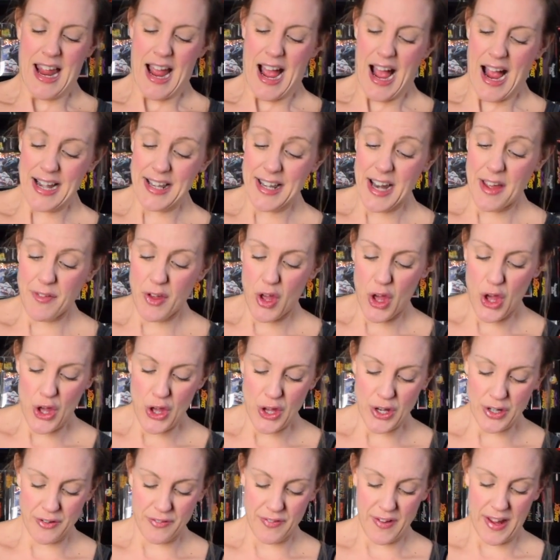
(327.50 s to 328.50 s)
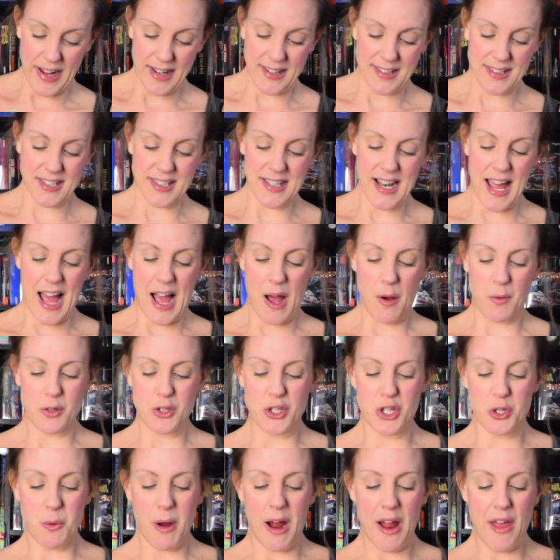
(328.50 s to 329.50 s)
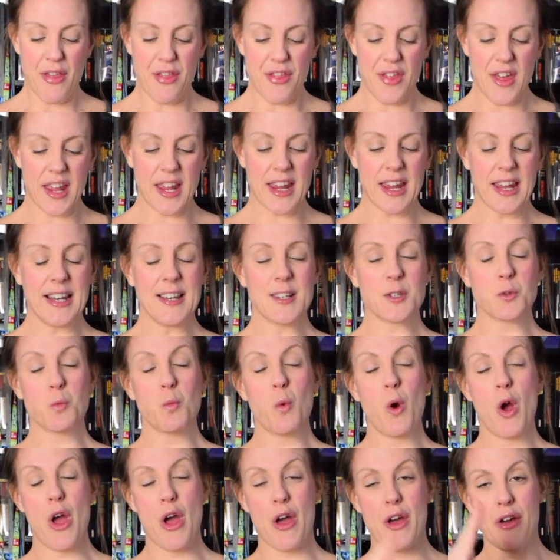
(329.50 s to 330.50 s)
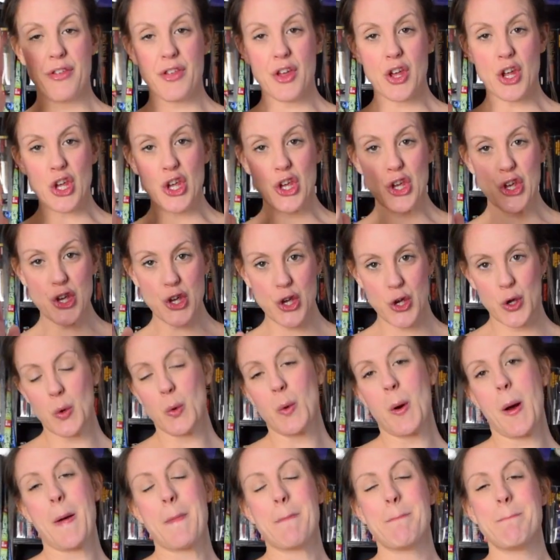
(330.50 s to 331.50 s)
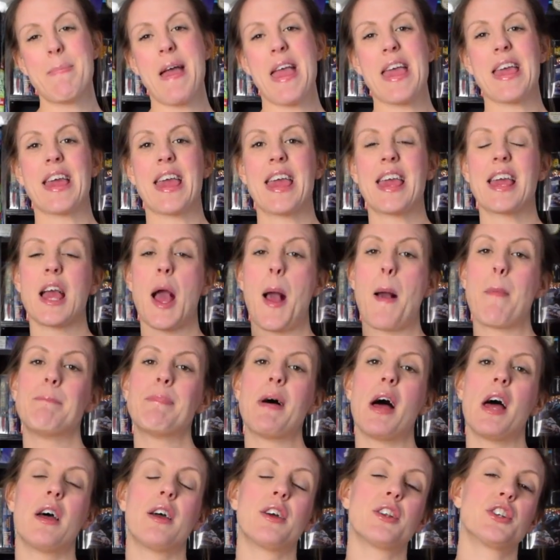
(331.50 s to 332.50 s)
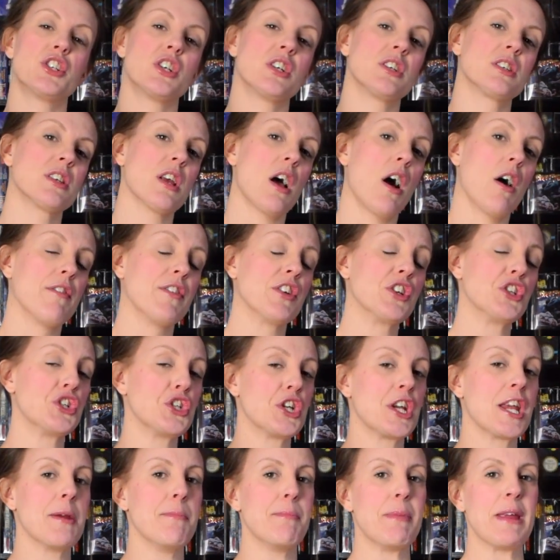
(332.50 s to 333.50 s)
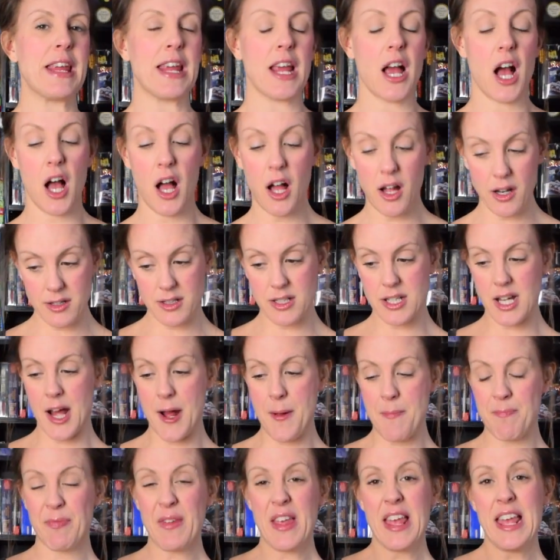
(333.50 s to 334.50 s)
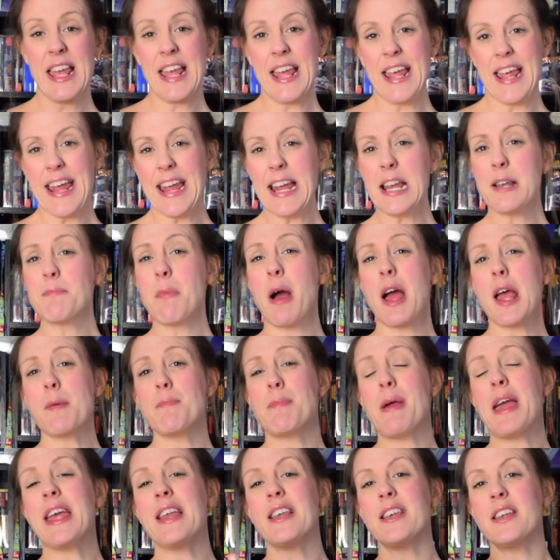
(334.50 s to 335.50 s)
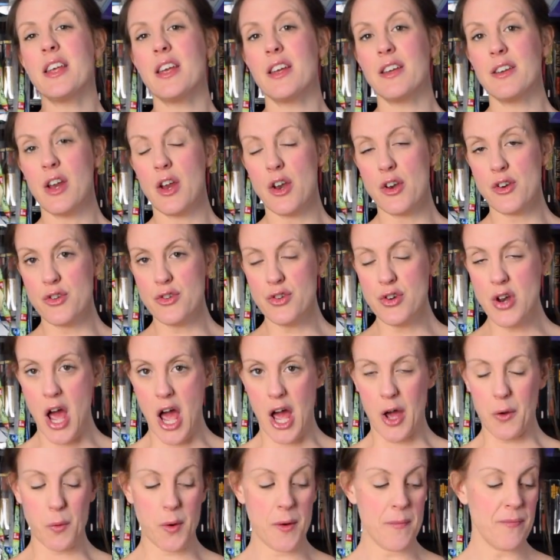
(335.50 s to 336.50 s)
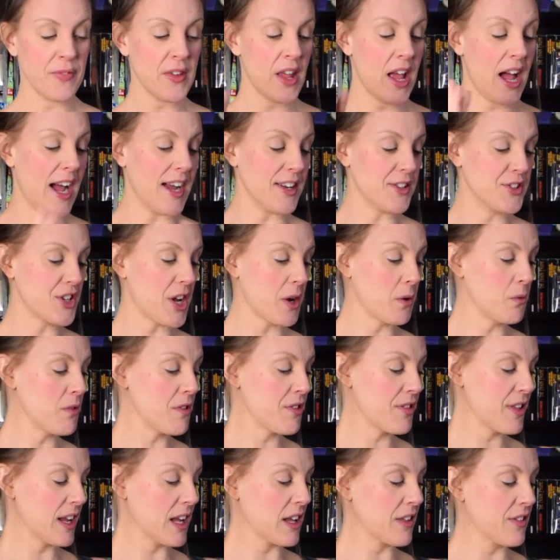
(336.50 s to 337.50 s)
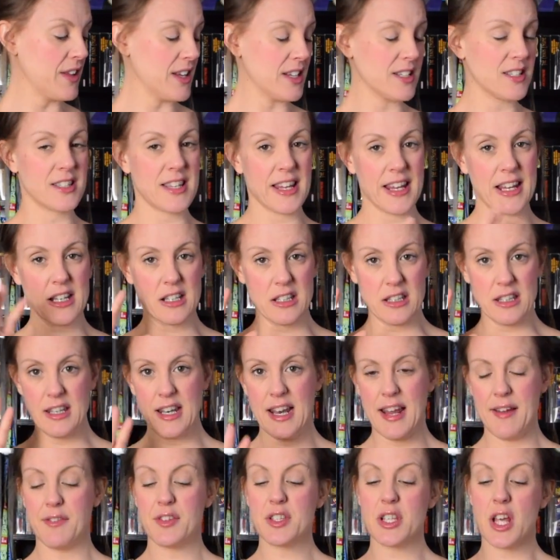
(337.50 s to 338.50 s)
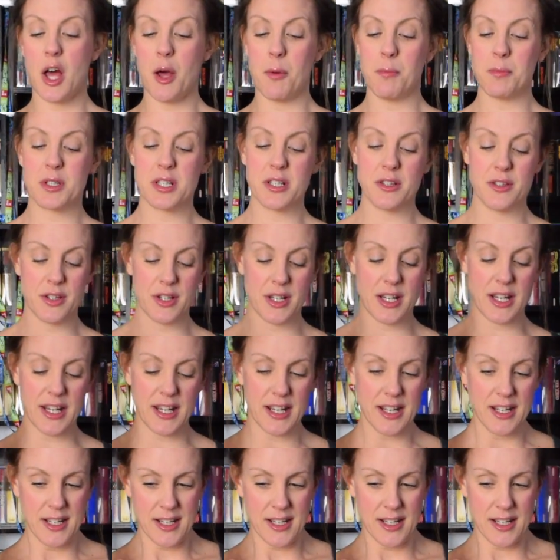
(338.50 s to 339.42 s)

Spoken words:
I'd never heard of it. Now, do I think it is worth you making a purchase of a GB Hunter? In my opinion, no. I don't think this thing lives up to the